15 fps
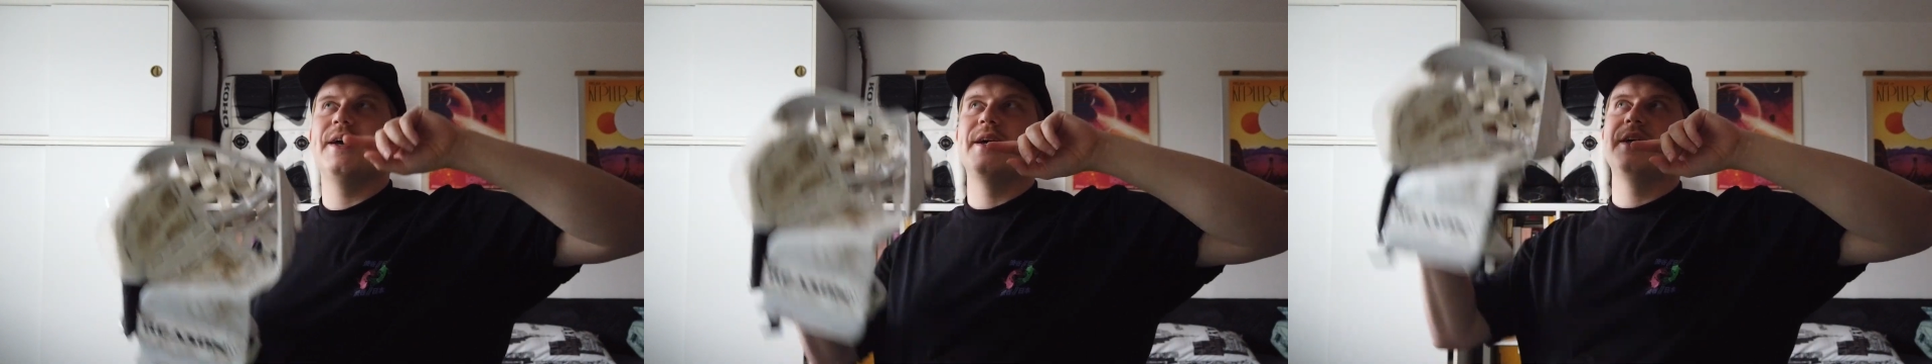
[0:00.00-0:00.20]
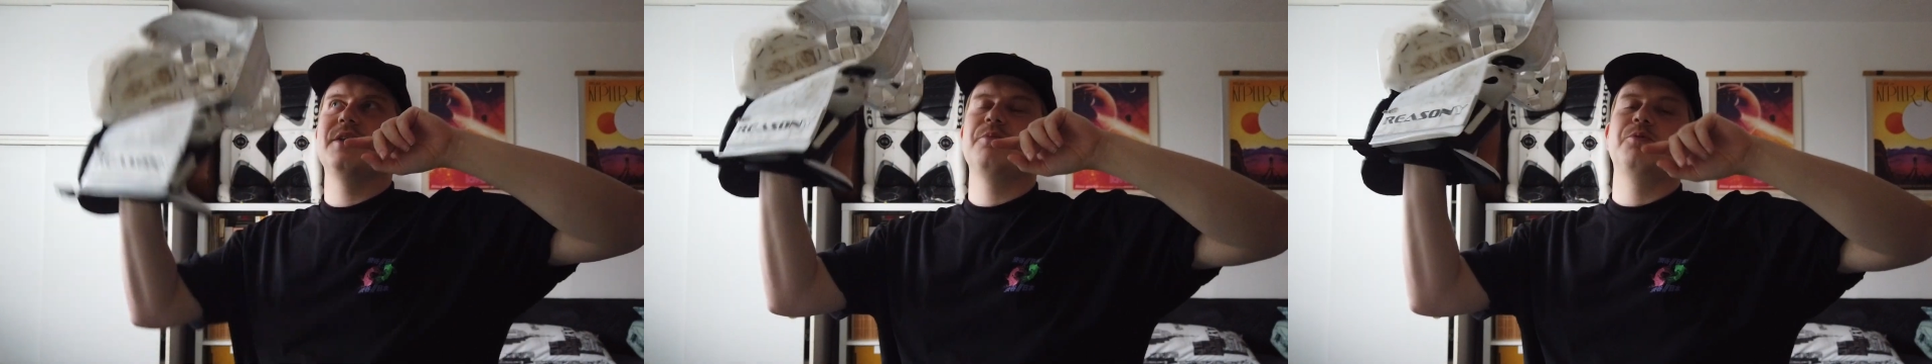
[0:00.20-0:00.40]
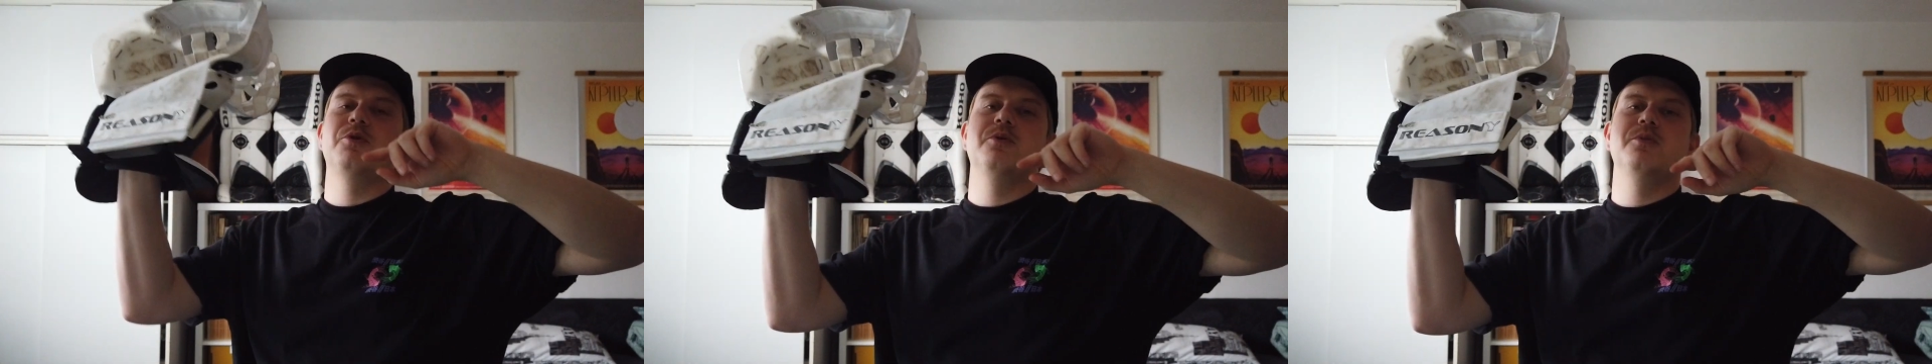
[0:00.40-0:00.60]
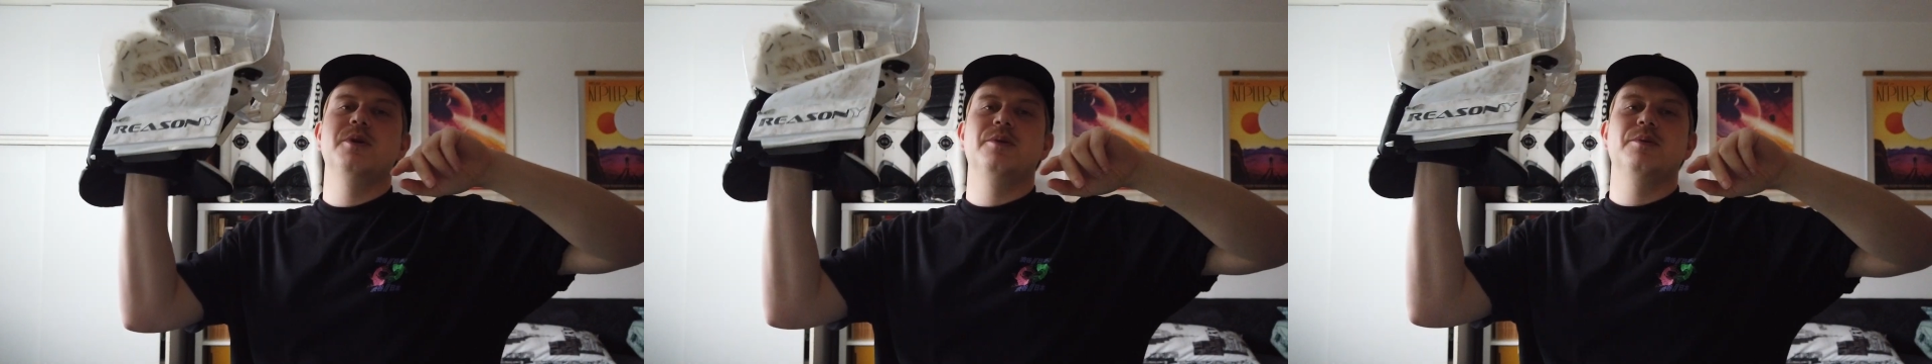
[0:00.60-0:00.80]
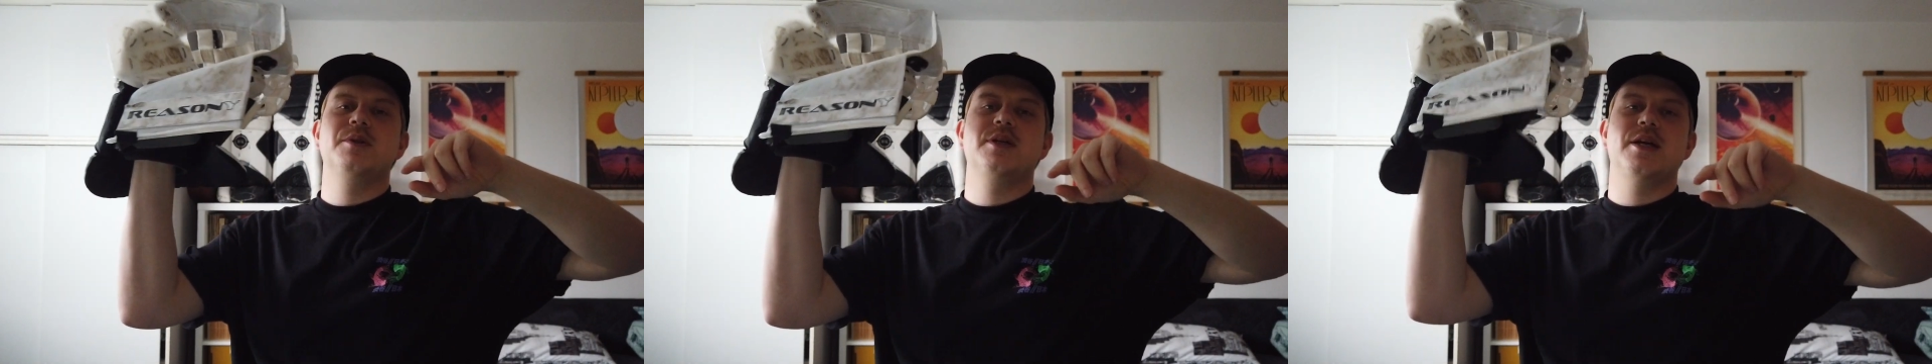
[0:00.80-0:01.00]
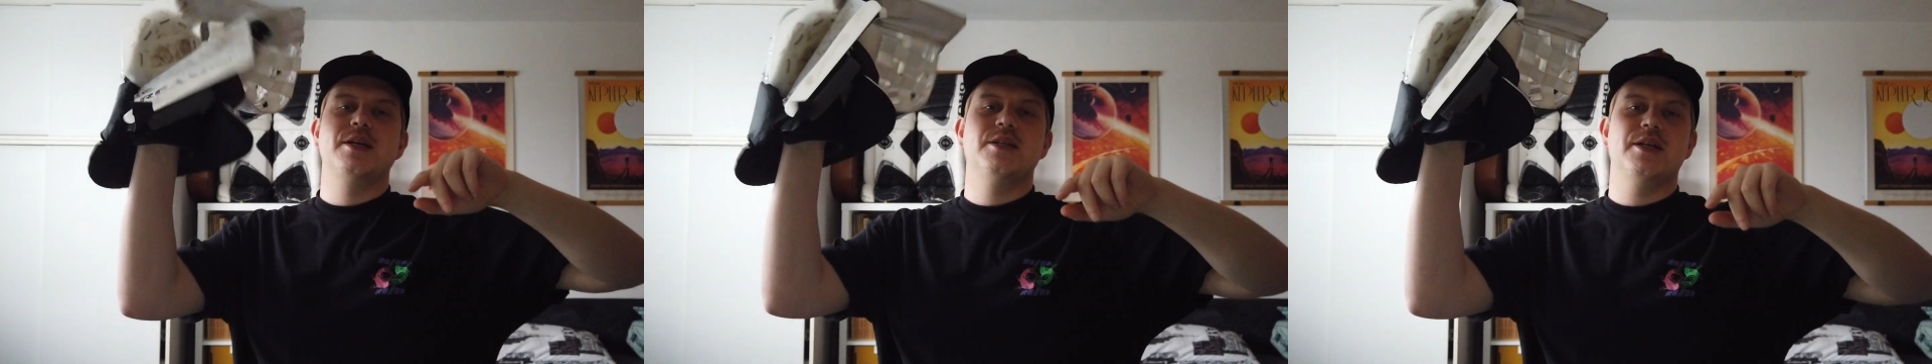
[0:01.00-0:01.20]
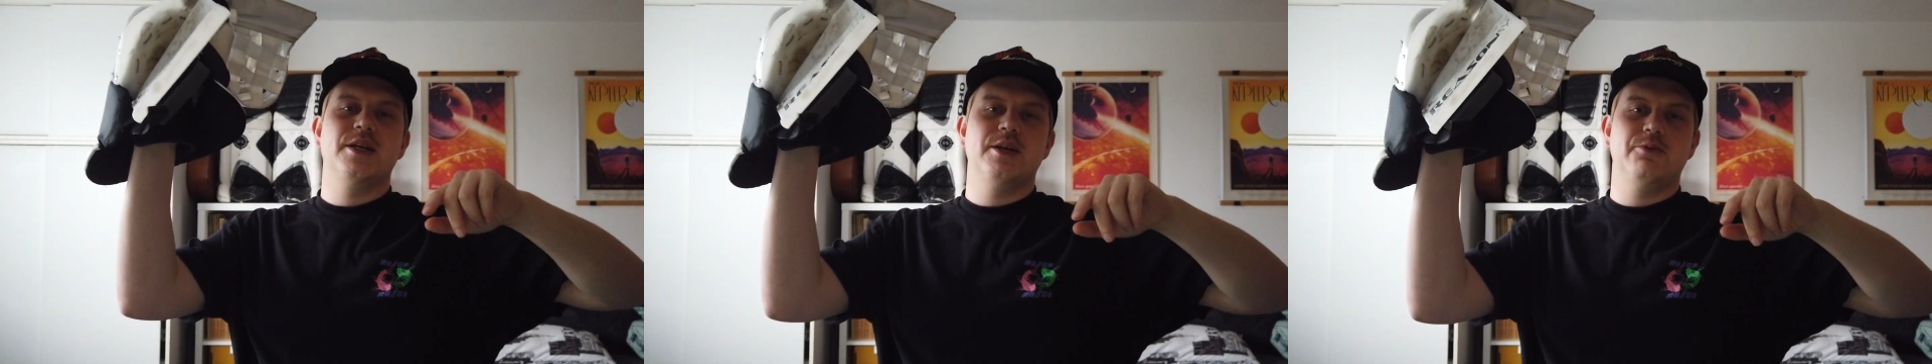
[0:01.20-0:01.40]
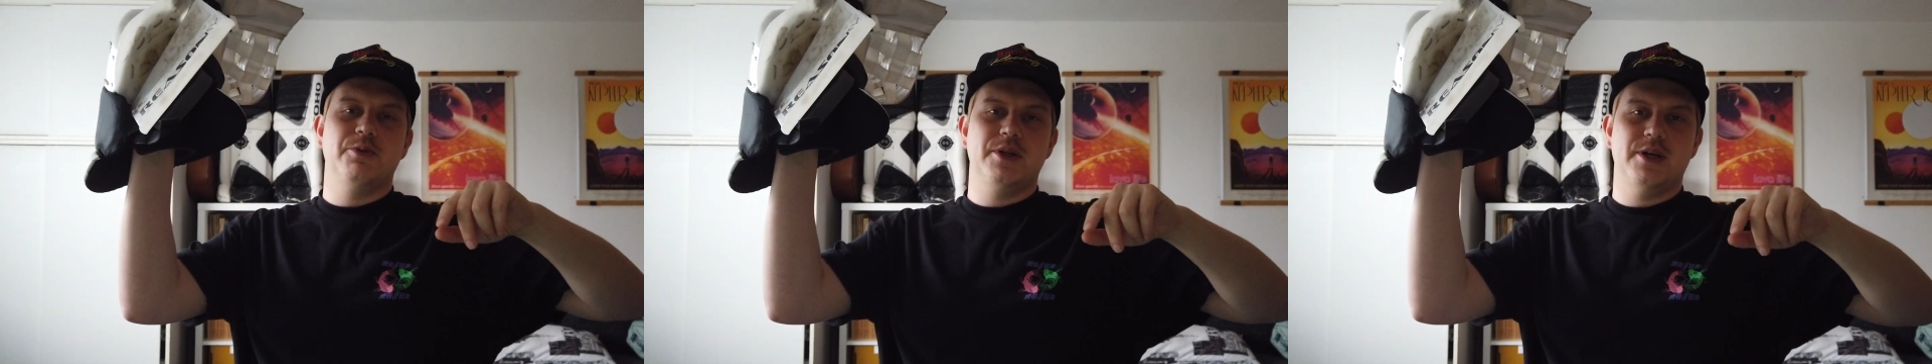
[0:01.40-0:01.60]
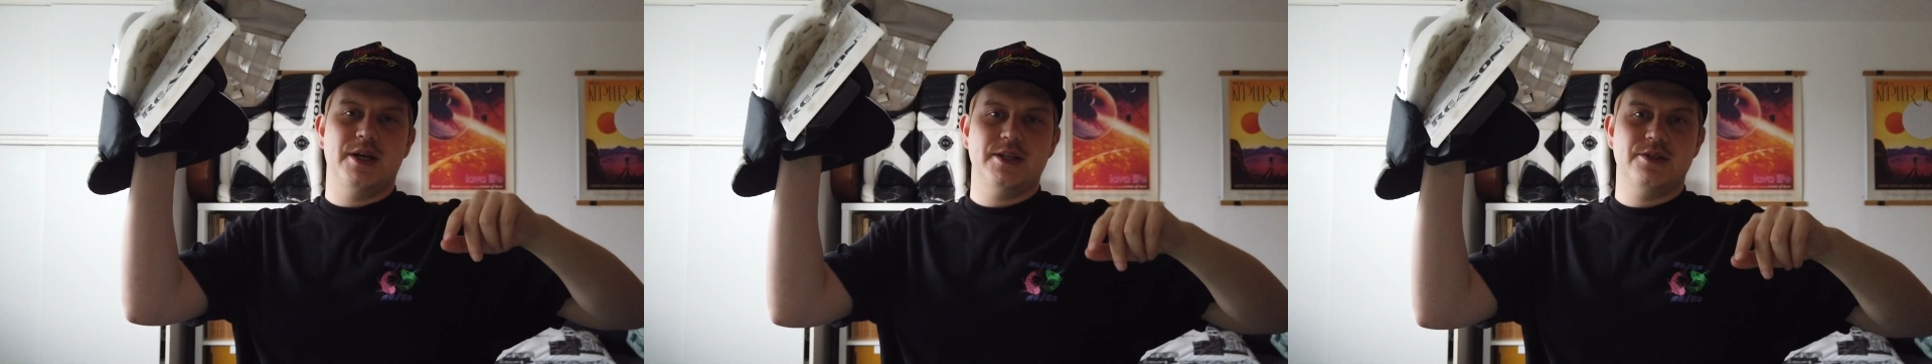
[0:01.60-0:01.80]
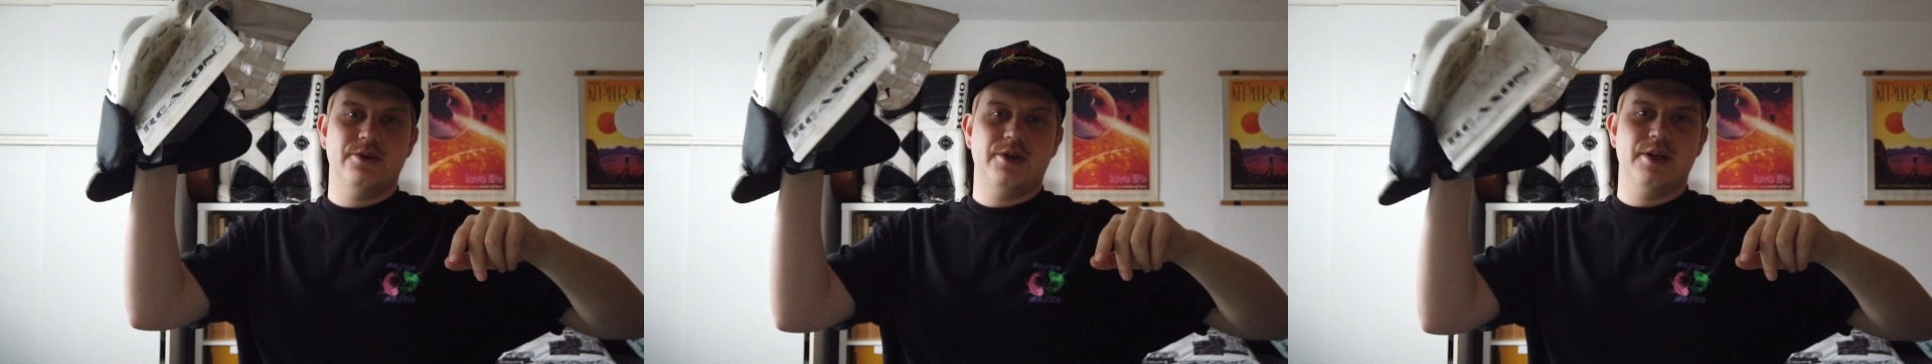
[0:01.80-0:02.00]
I had problems catching it with the
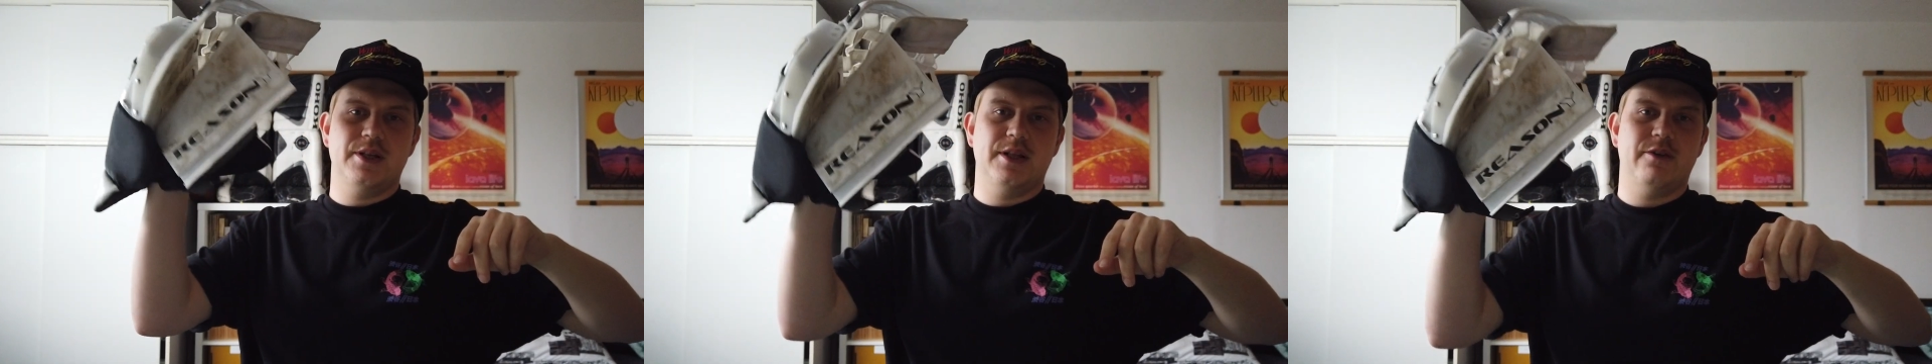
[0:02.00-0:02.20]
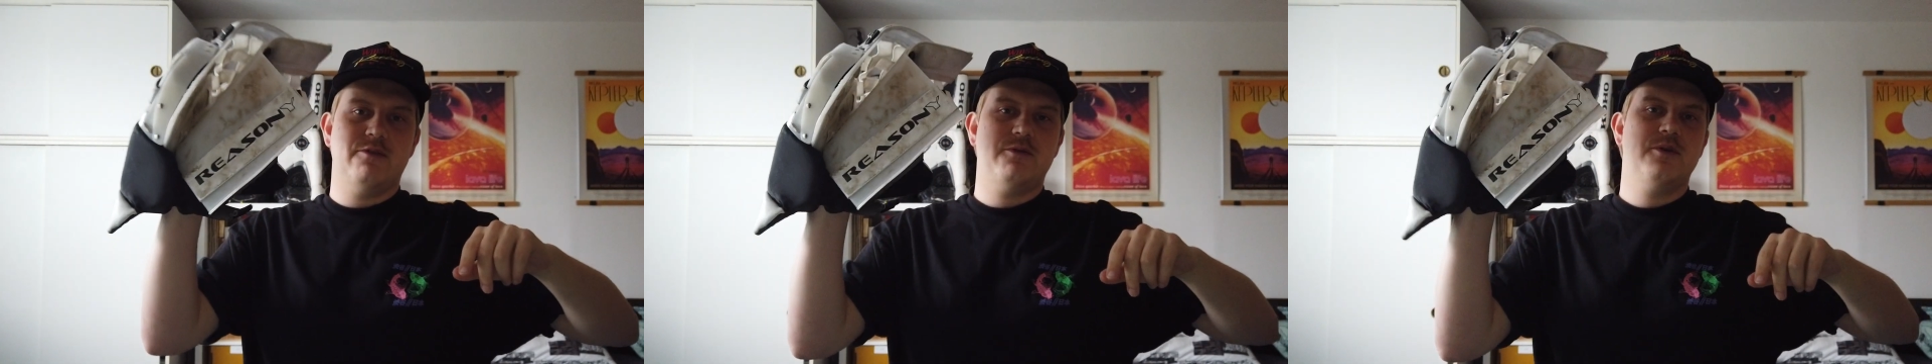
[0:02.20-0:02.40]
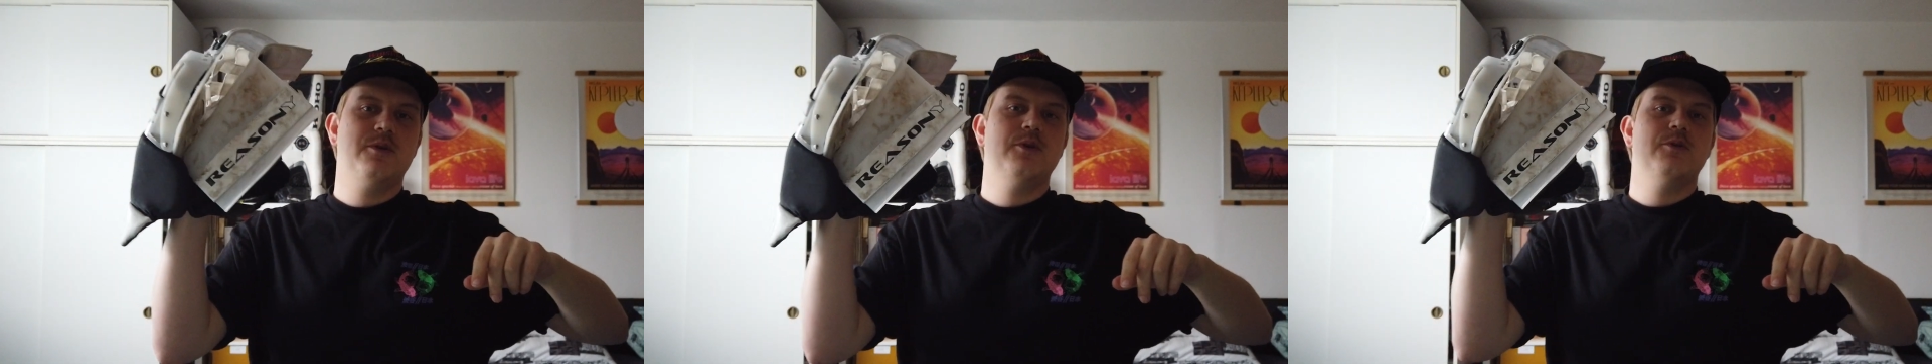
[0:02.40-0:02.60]
ice hockey glove.